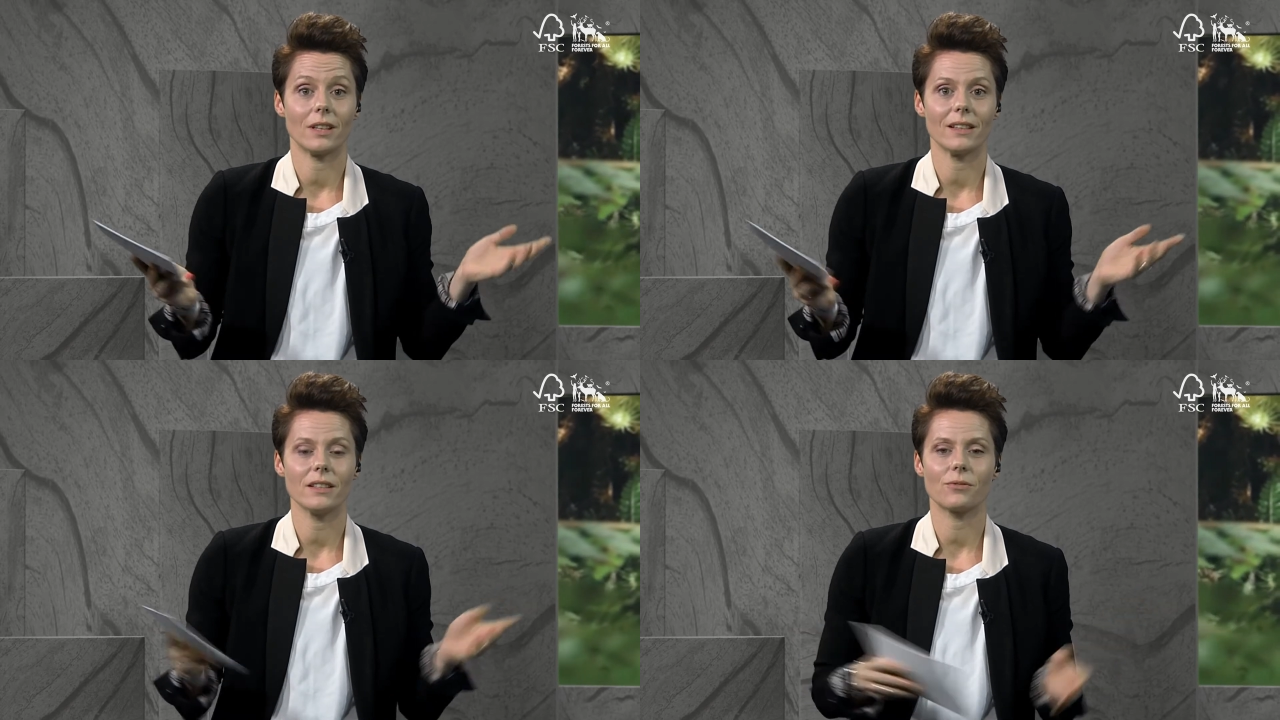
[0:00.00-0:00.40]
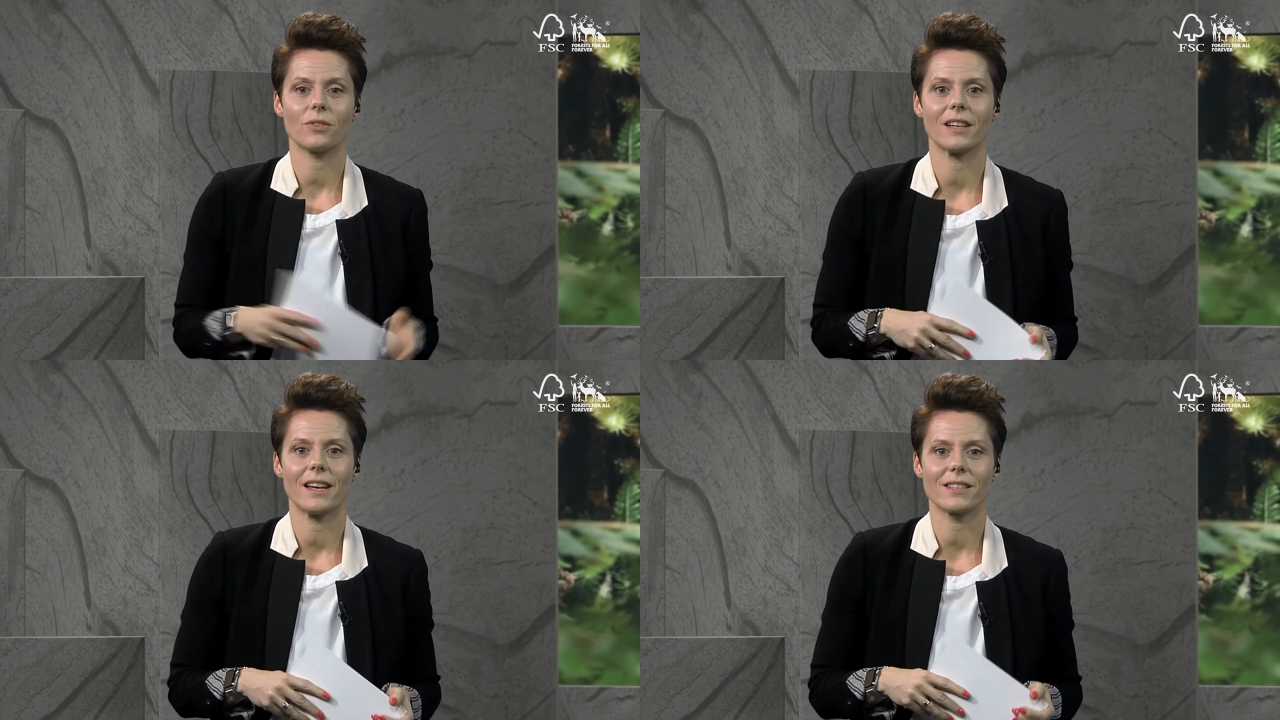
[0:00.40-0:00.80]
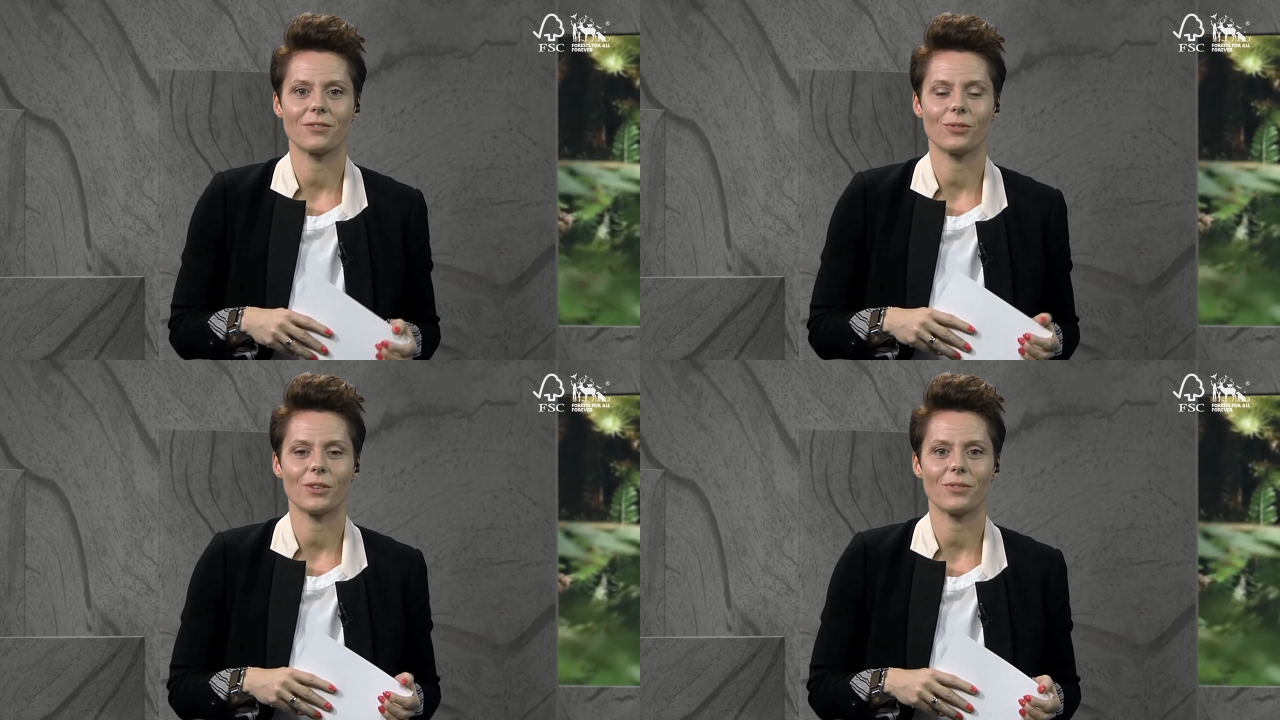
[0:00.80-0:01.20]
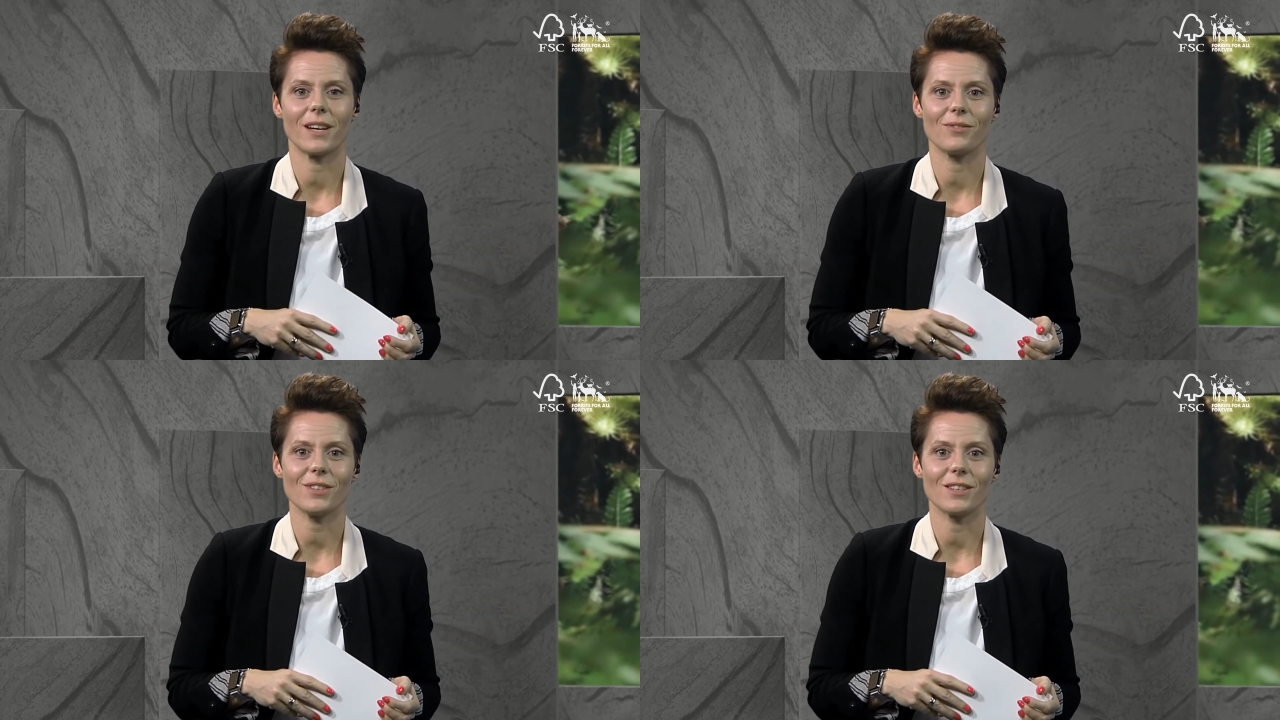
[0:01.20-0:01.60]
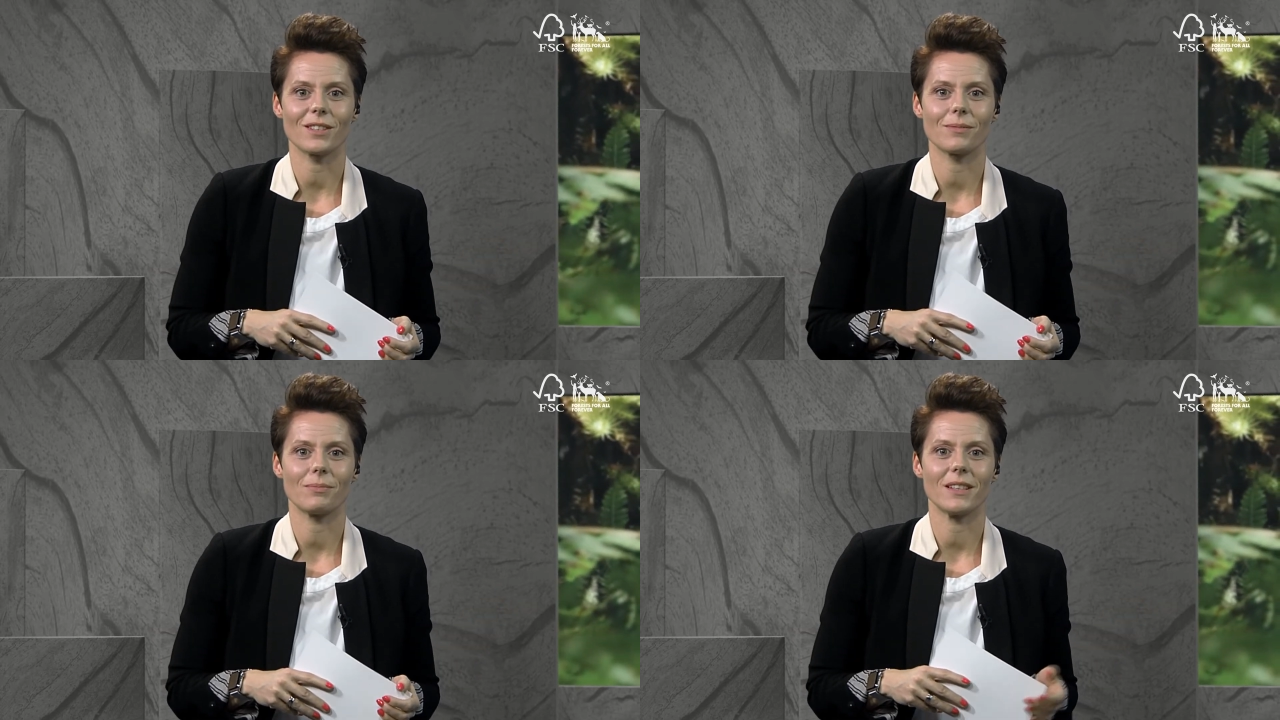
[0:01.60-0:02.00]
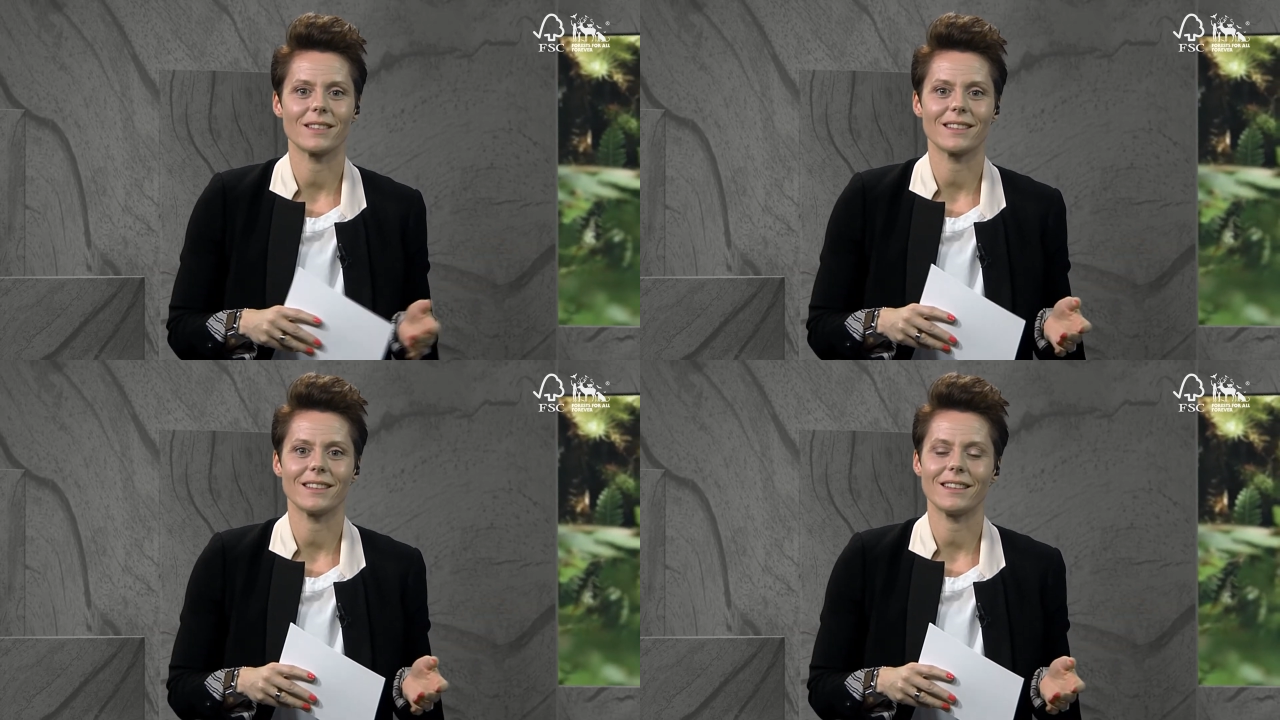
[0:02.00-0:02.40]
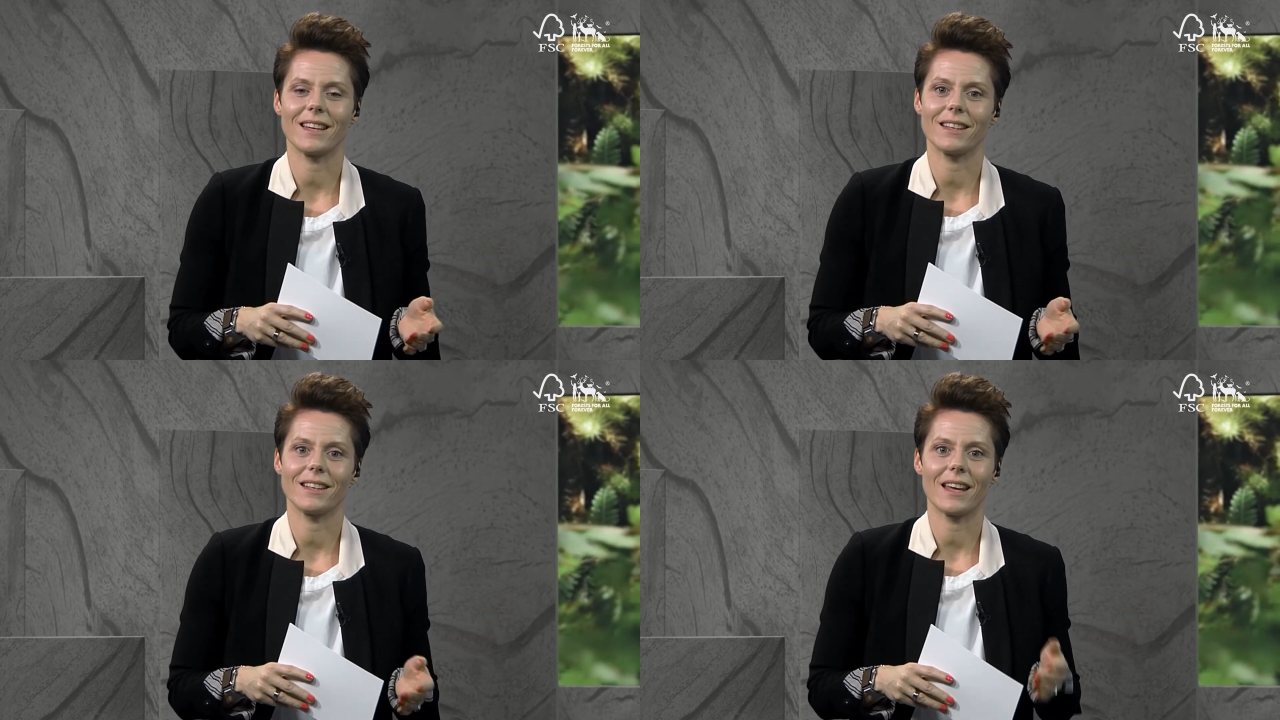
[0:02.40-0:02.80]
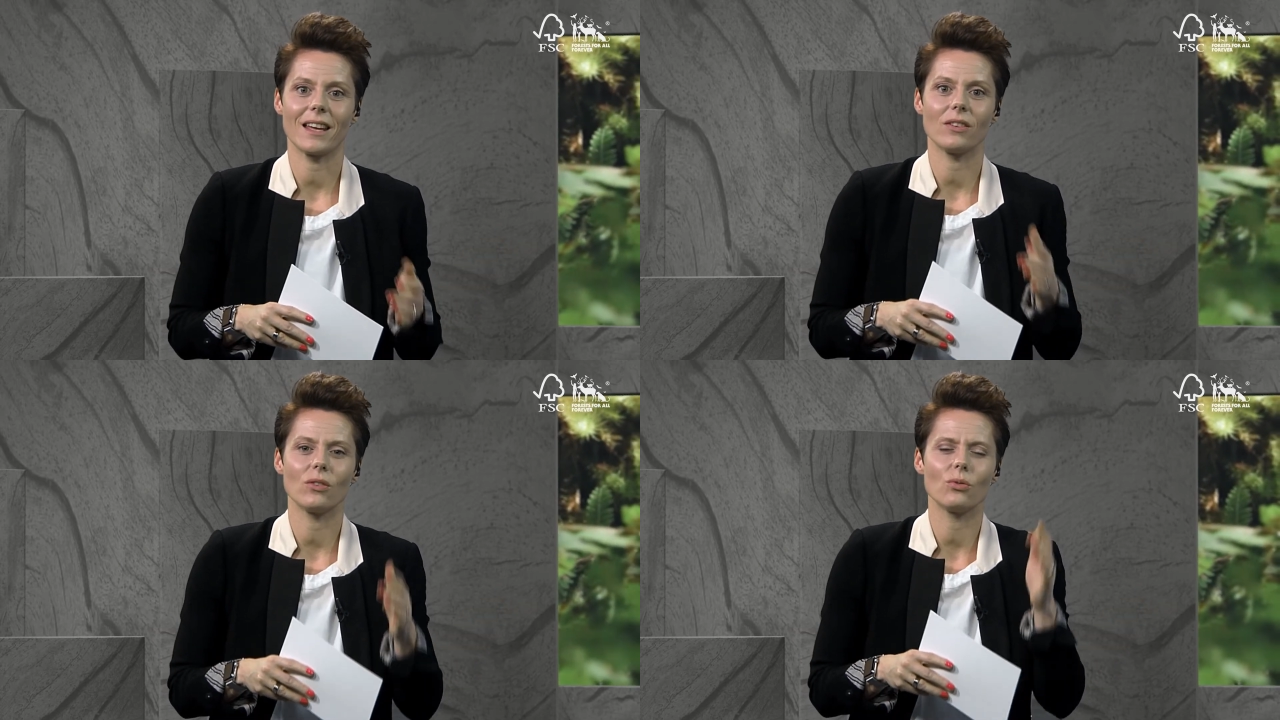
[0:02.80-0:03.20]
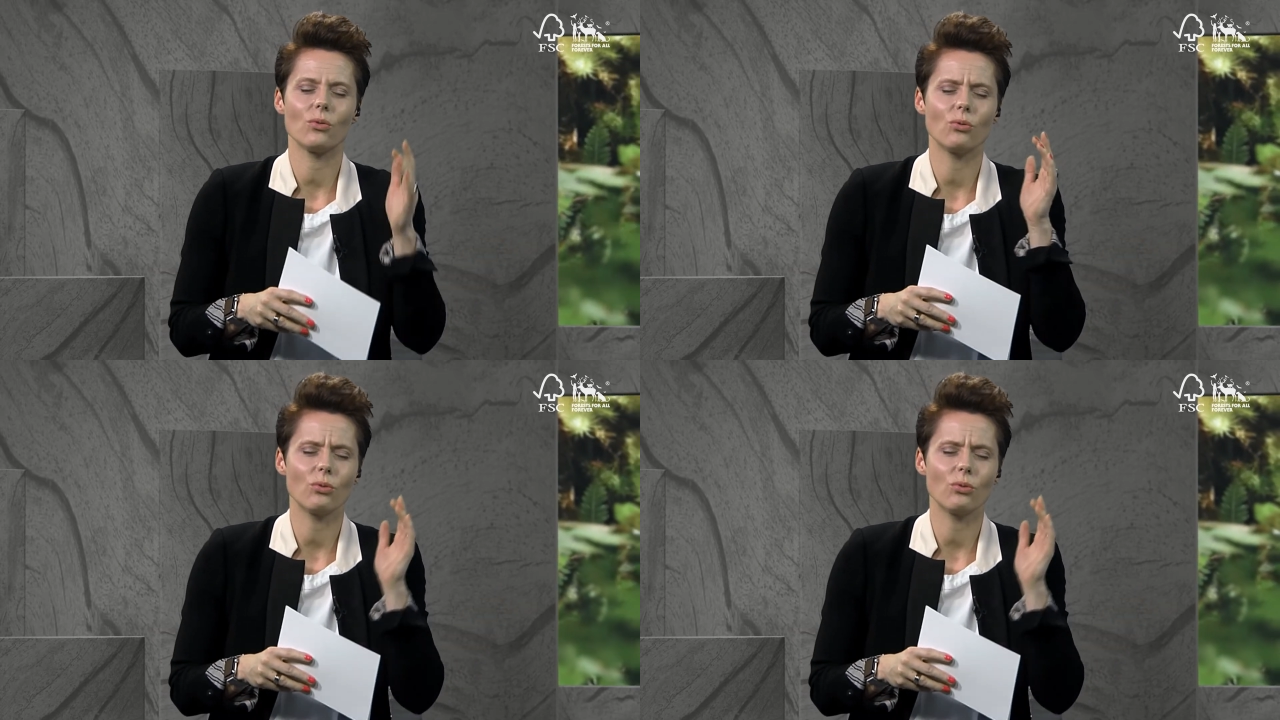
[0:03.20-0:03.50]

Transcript: at least for the last 4 or 5 years, basically, that you